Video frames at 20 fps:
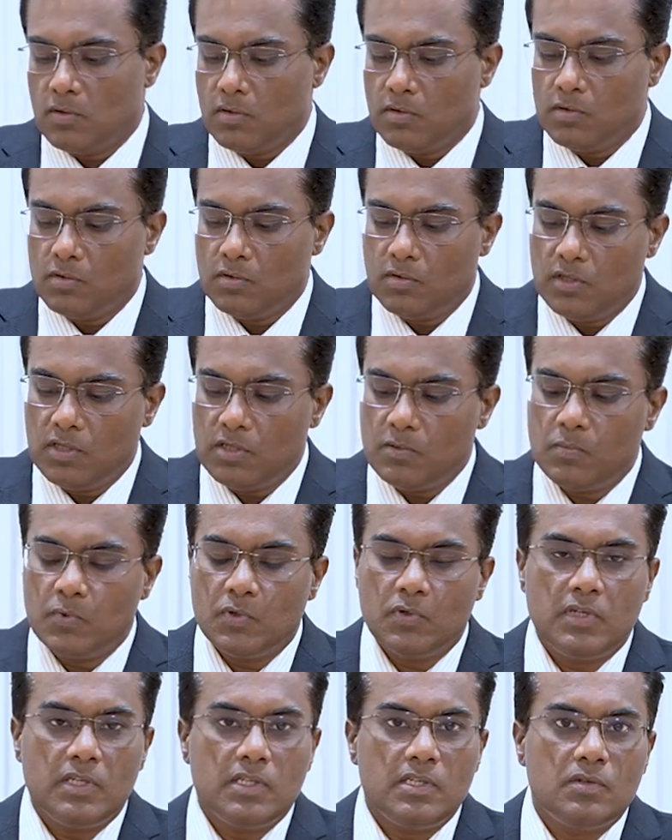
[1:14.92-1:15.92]
So this
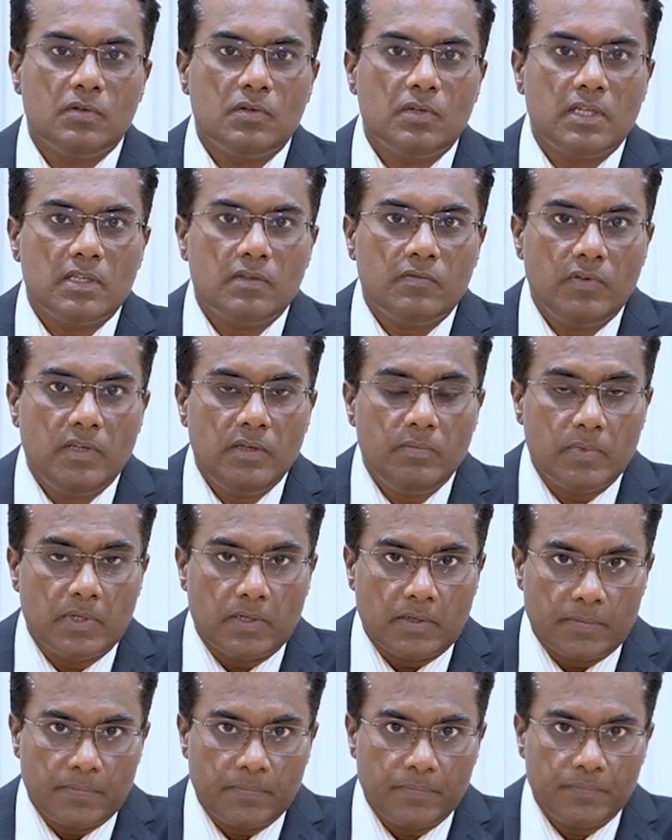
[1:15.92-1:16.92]
bone is known as
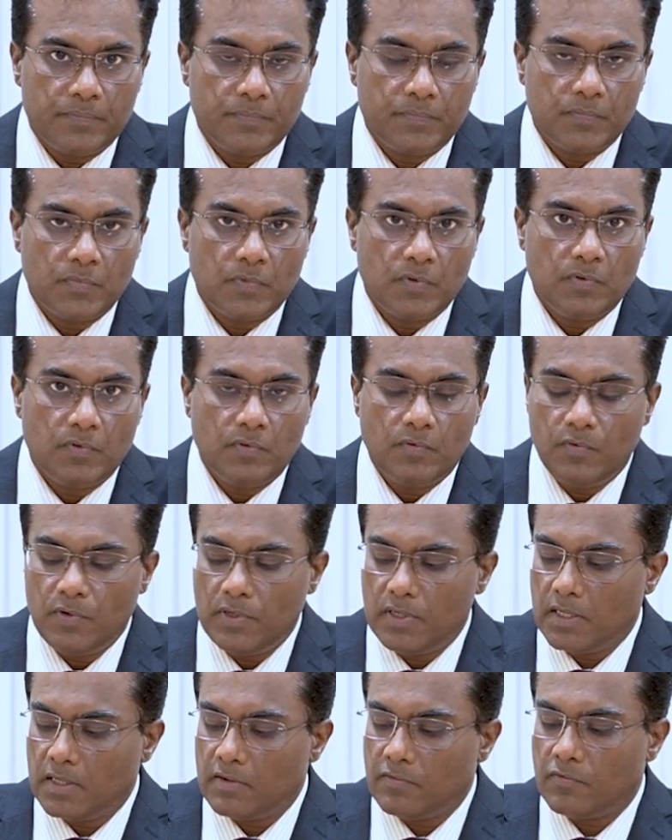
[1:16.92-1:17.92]
femur.
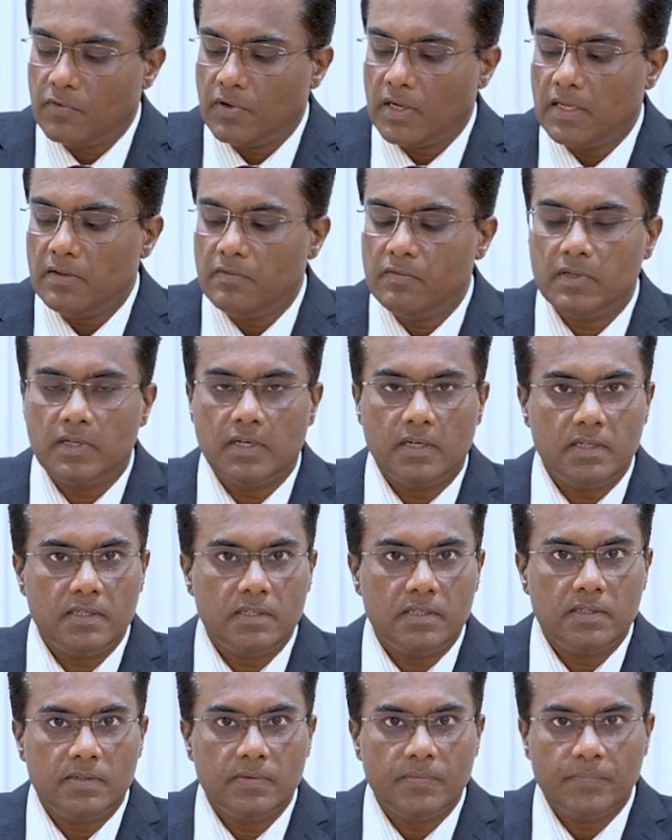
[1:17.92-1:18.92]
We take 5
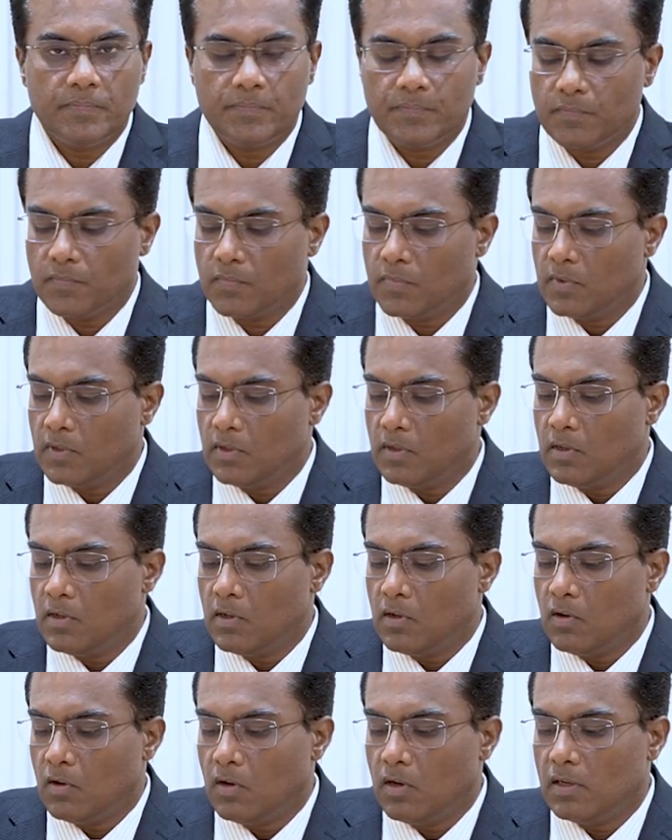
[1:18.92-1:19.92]
cuts.
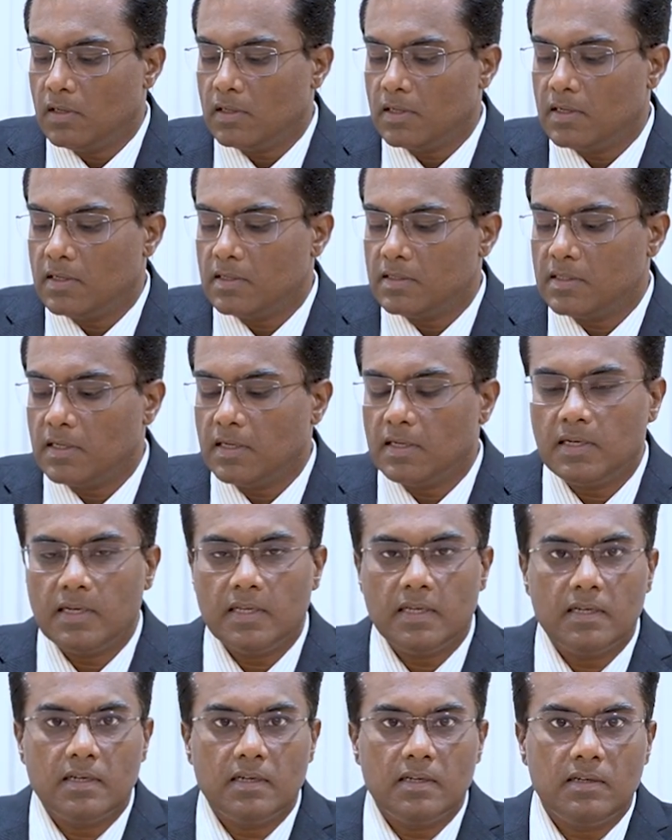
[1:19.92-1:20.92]
All cuts are
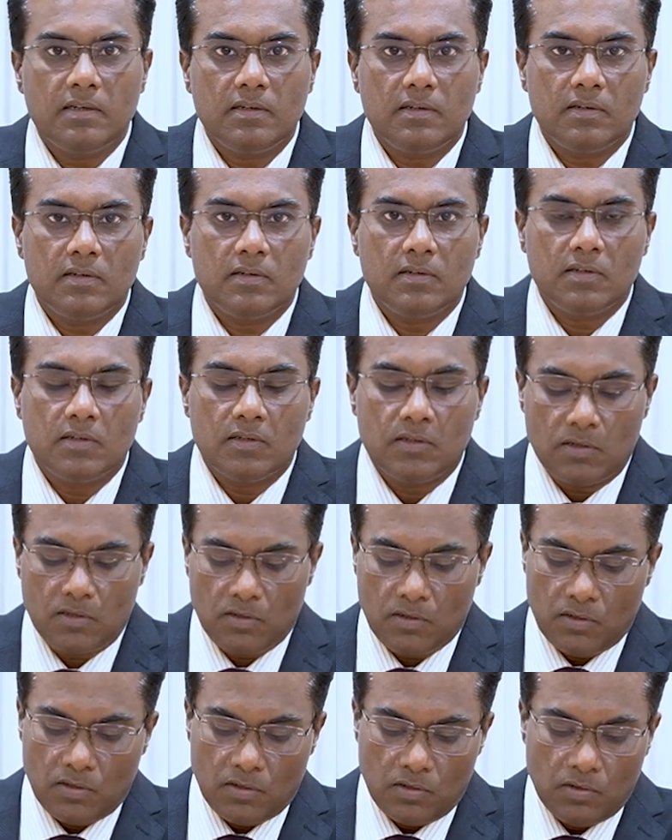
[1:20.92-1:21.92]
taken
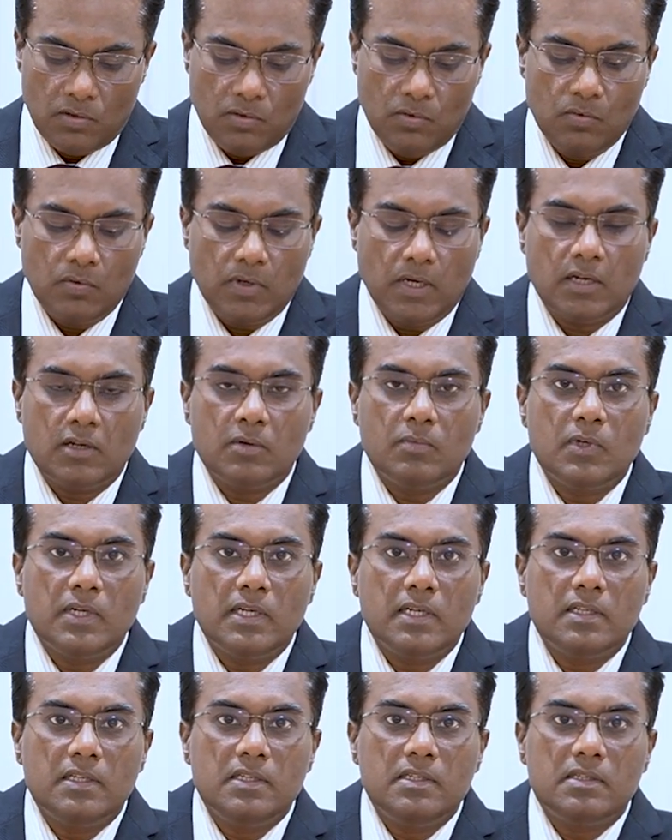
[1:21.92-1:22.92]
to
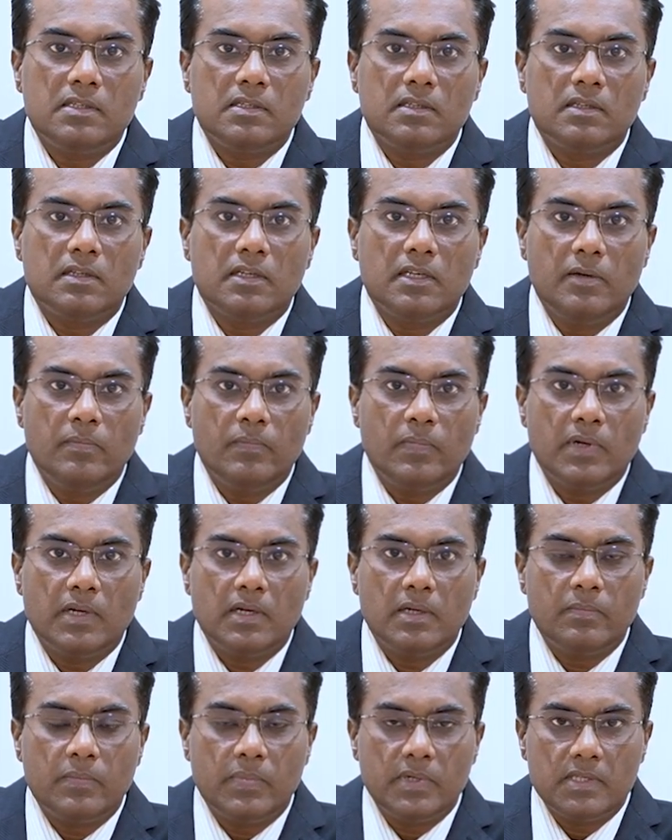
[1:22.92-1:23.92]
accommodate this
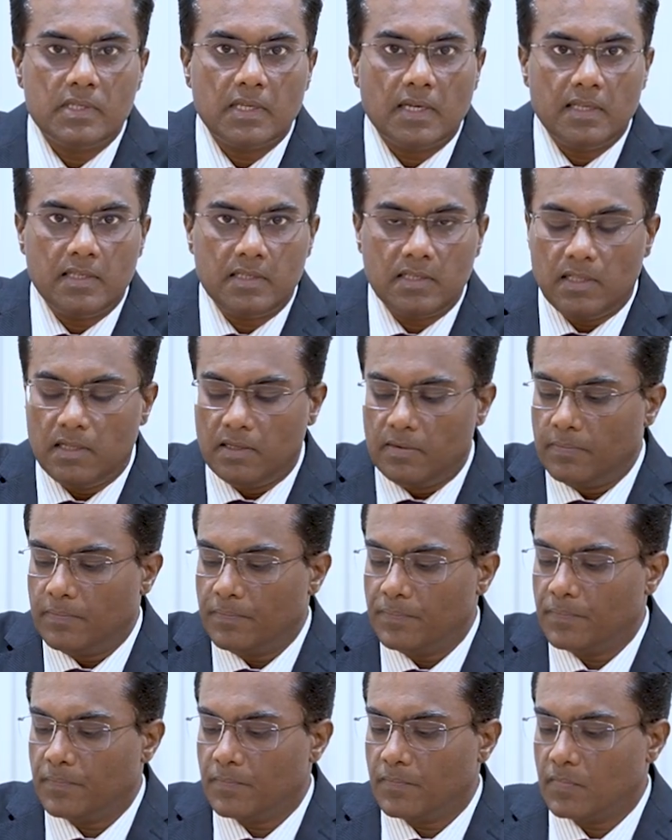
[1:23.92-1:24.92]
implant precisely.
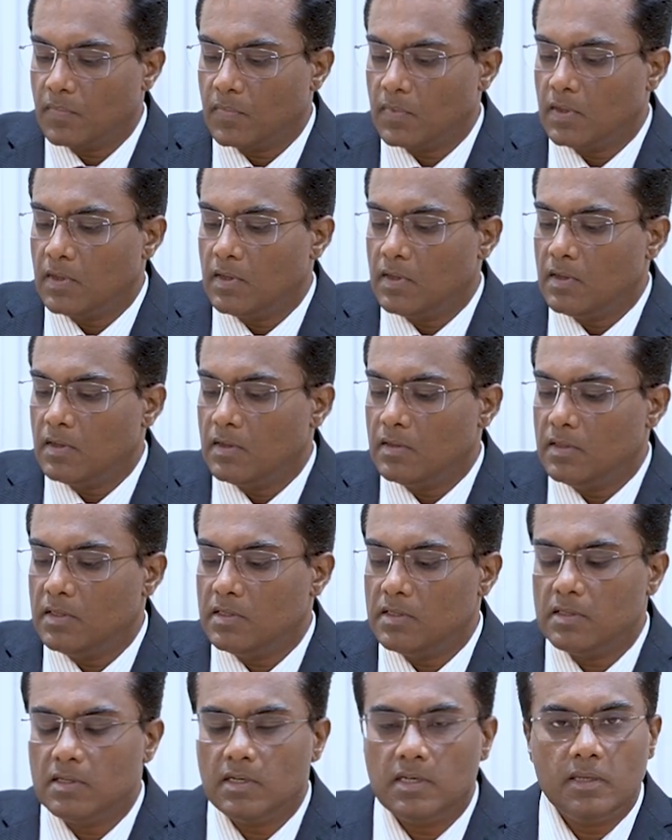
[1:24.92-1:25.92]

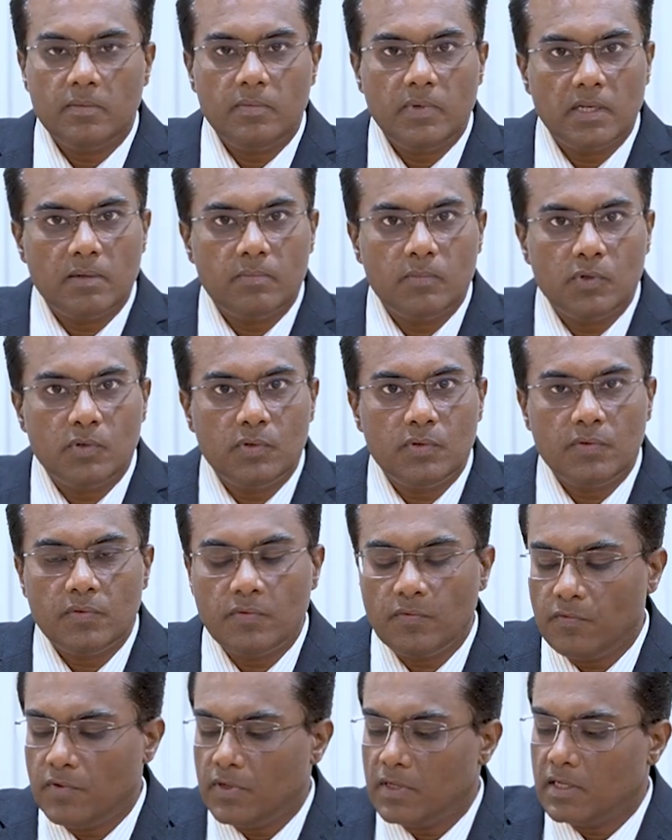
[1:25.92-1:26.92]
This is the tibial
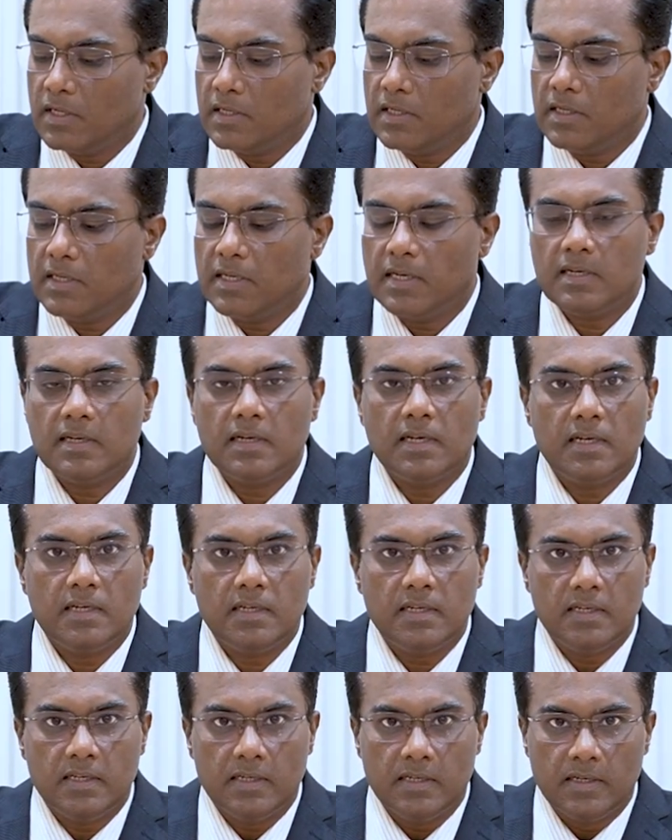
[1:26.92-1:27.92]
bone. We cut it at
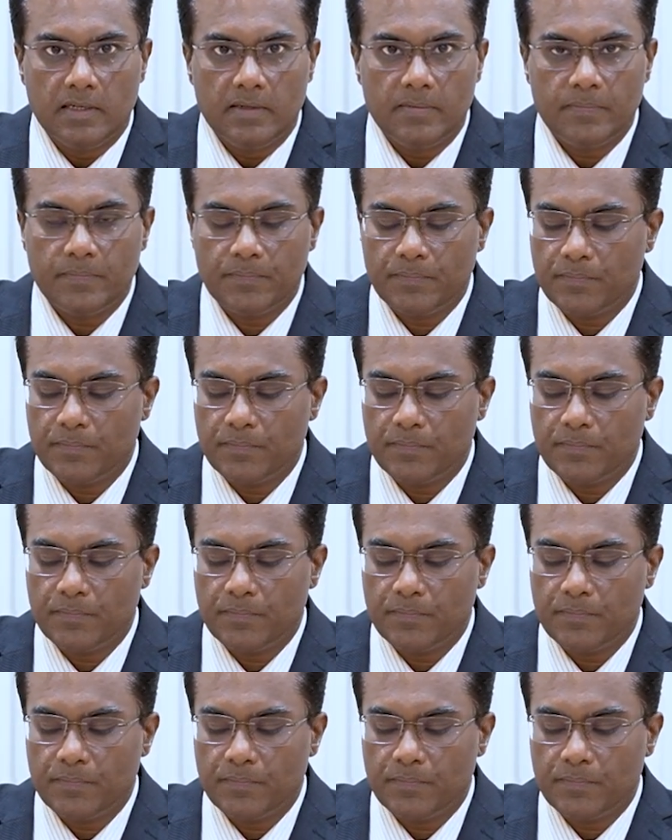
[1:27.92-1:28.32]
90 degrees.